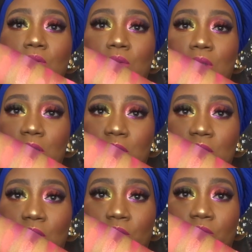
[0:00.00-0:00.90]
So this is
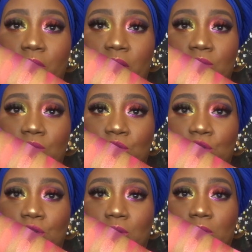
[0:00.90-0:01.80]
Crown
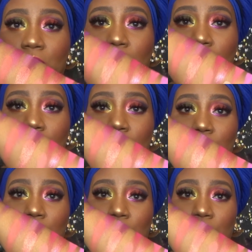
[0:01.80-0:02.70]
Jewel
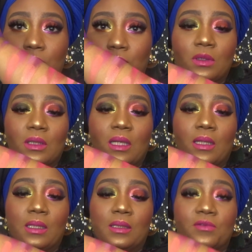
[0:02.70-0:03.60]

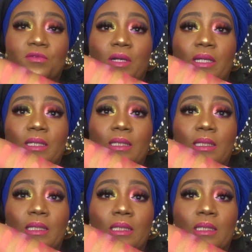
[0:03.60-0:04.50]
and
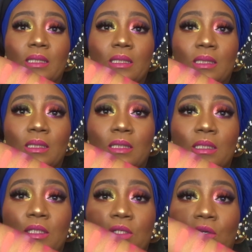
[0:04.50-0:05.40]
finally
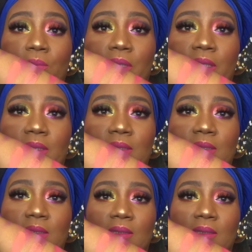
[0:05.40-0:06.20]
Dominate.